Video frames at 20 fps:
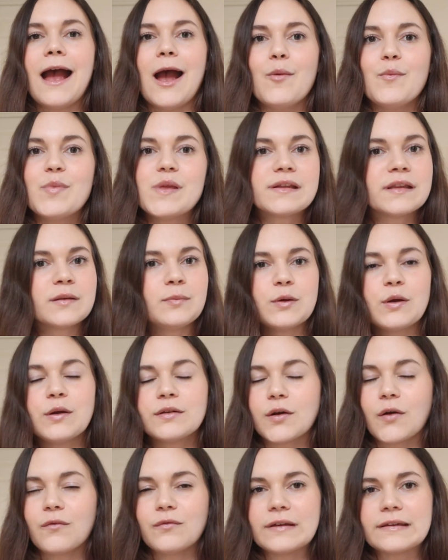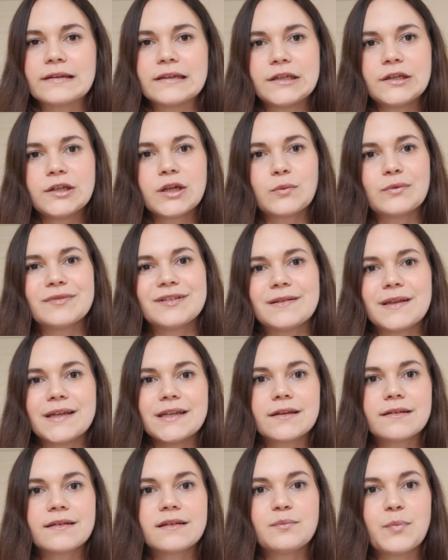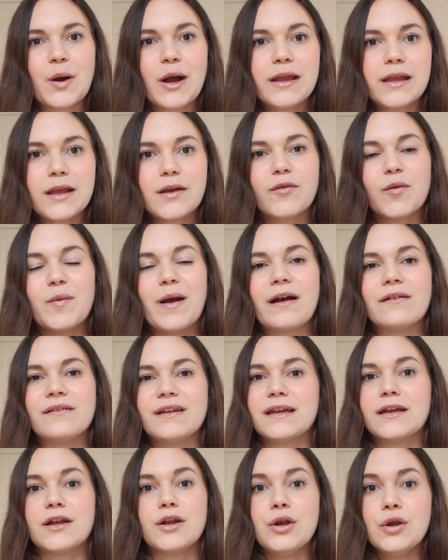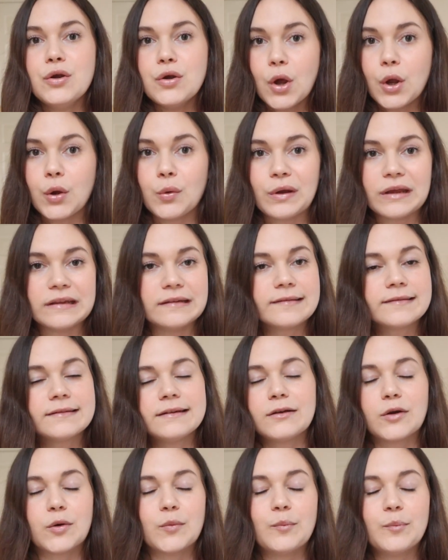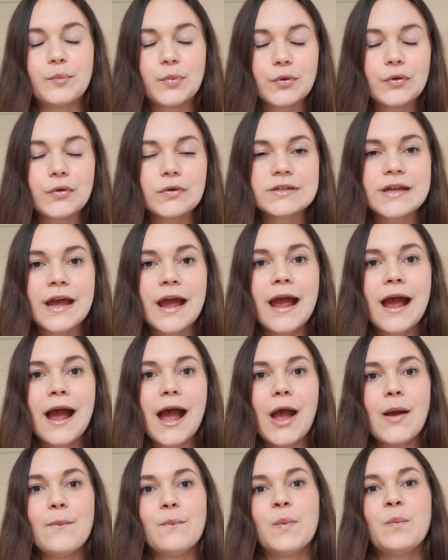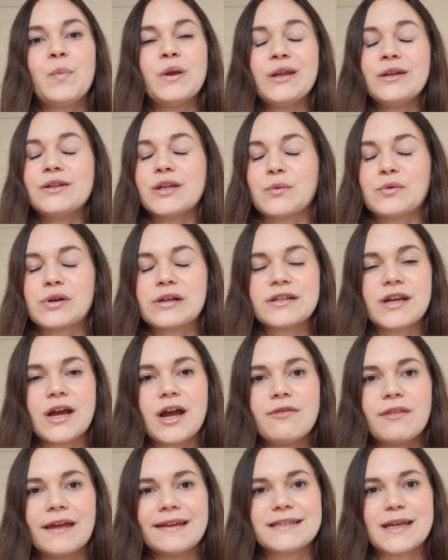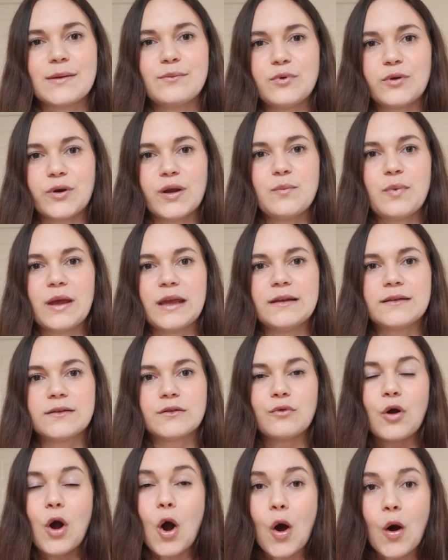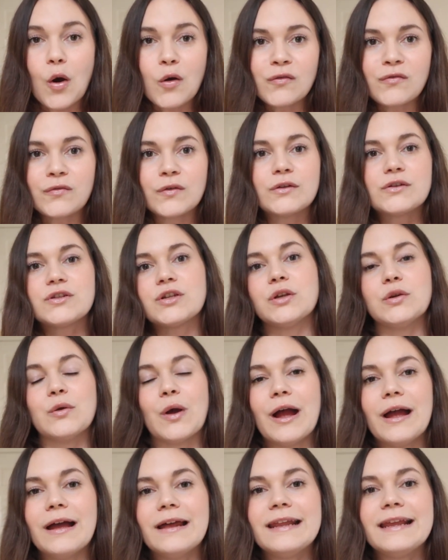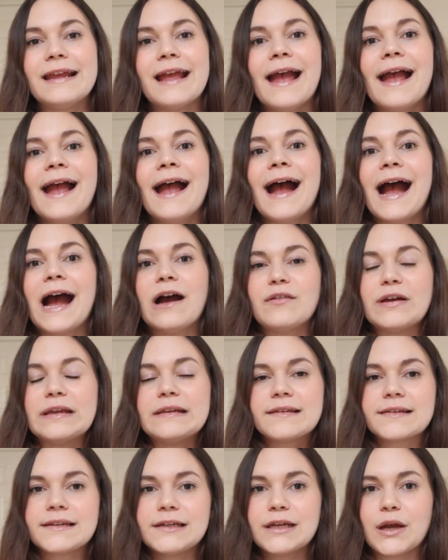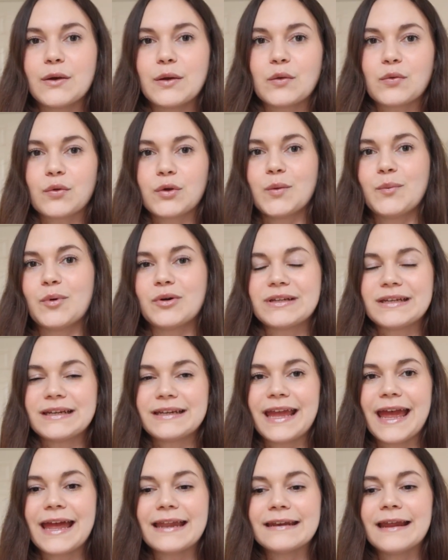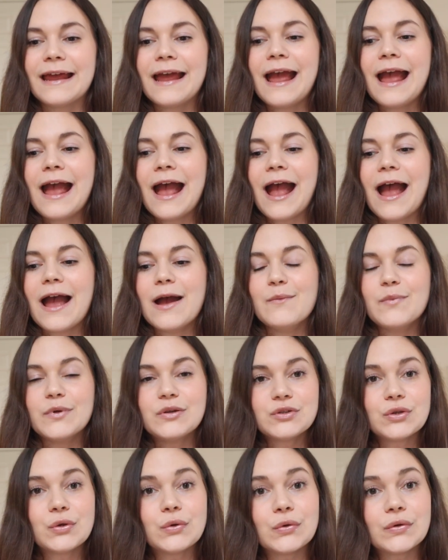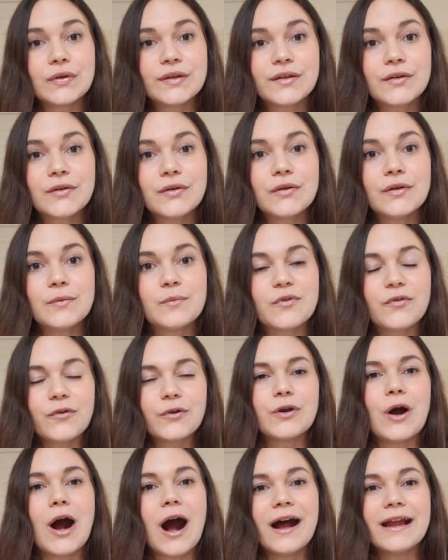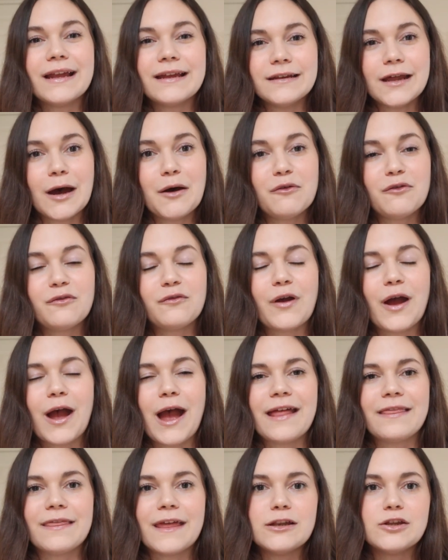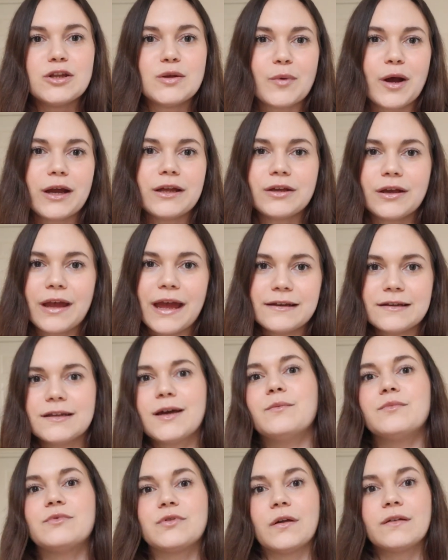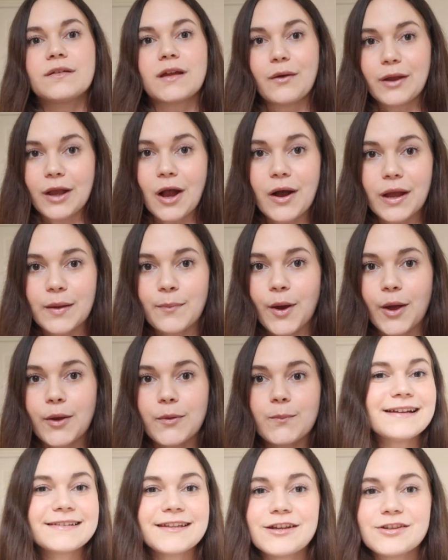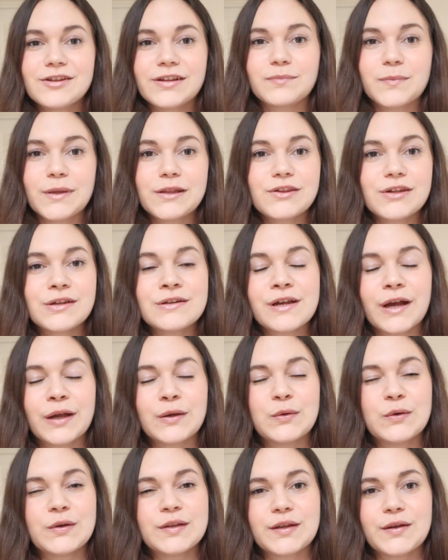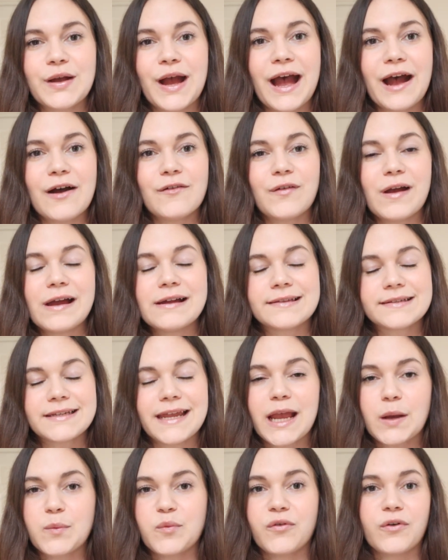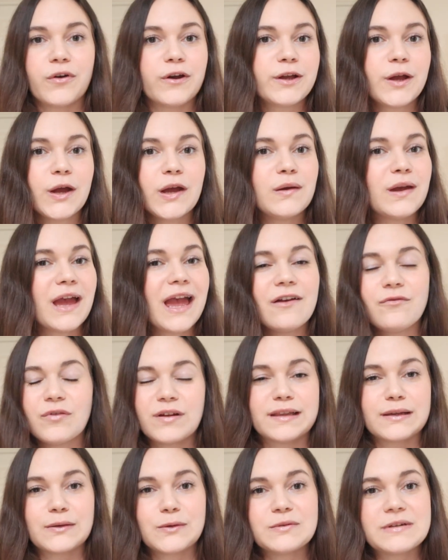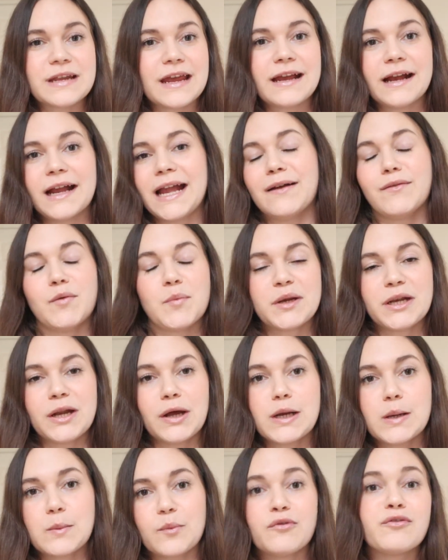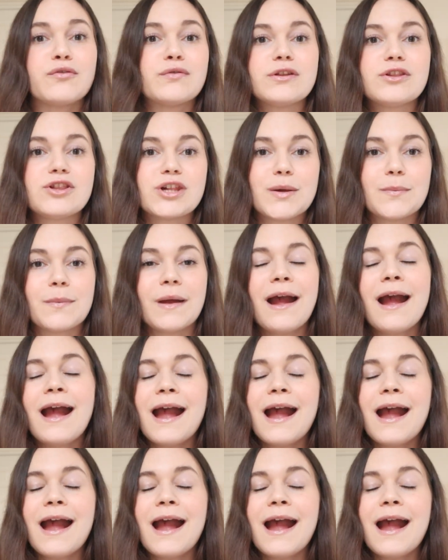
And um, this is because obviously you don't want to then spike from having no insulin on board, um, but you don't want to turn that temporary basal off too early, have insulin going through your body again um, too soon before you're high enough, and then you might end up just going hypo. As I just mentioned, I also have a snack before I go. Every single day I have a banana before the gym.